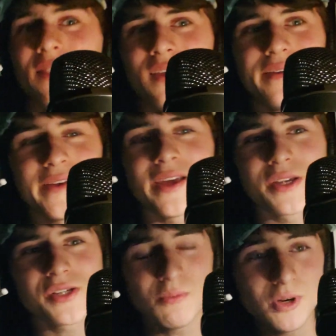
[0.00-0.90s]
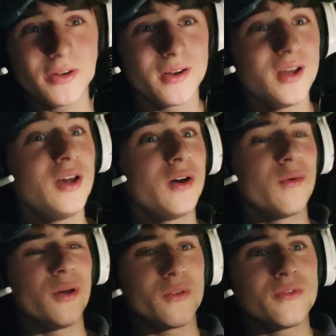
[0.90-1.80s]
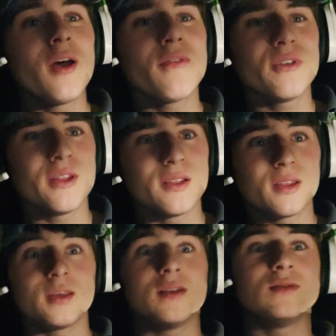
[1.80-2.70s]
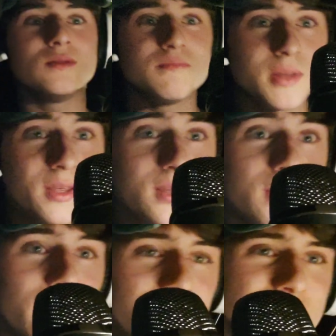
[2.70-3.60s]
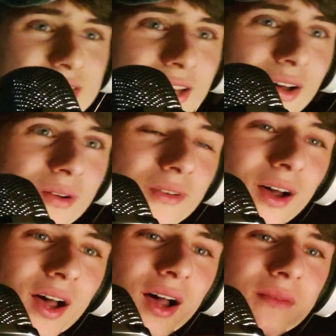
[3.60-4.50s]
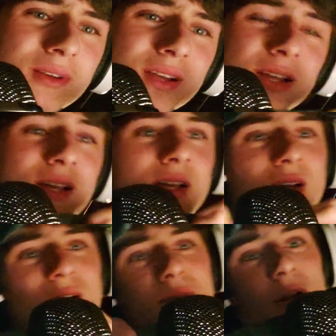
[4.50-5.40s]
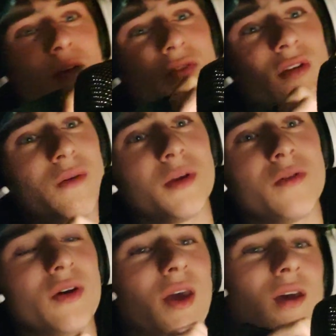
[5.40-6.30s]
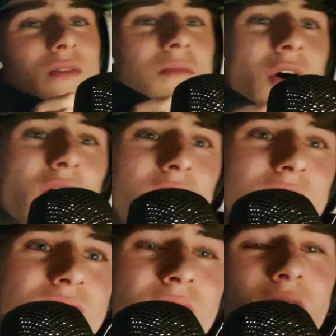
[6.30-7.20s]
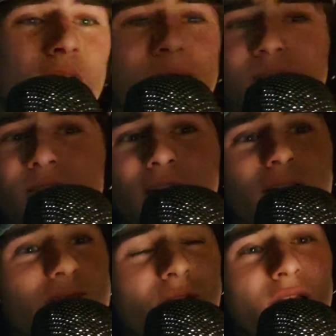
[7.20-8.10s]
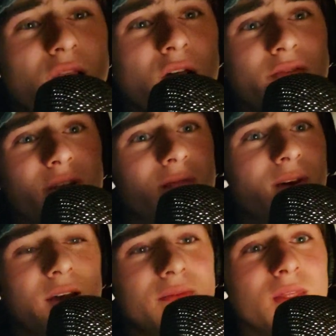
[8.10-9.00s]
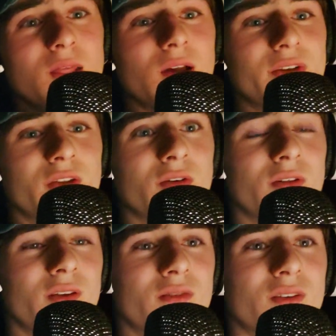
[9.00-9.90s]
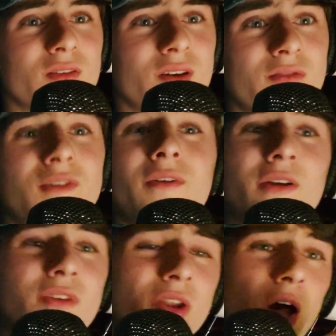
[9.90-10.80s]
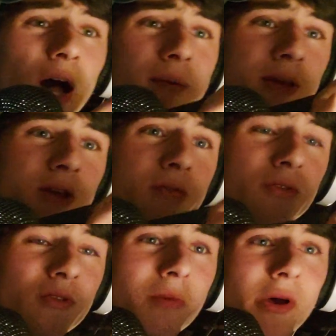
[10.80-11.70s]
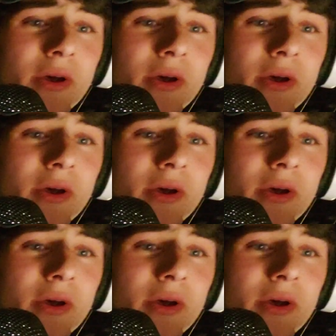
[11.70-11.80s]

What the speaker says: the aviation one will definitely be there still, but I'll still be doing ASMR, because I love it. I've been loving doing this. It's a very fun hobby, YouTube.